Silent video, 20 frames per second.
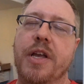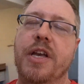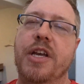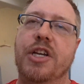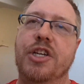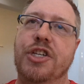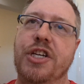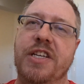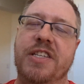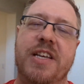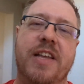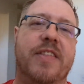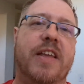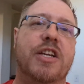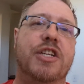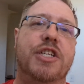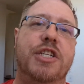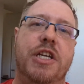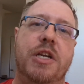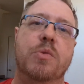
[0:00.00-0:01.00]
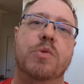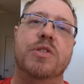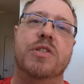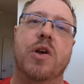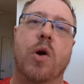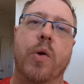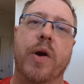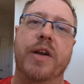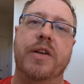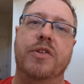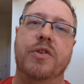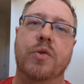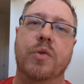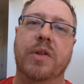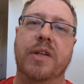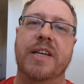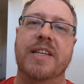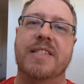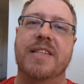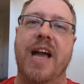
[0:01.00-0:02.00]
she said that she was going to
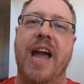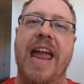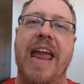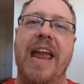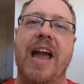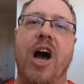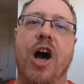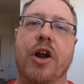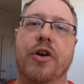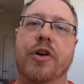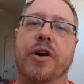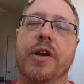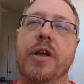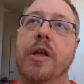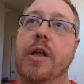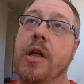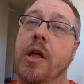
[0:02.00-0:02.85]
list 100.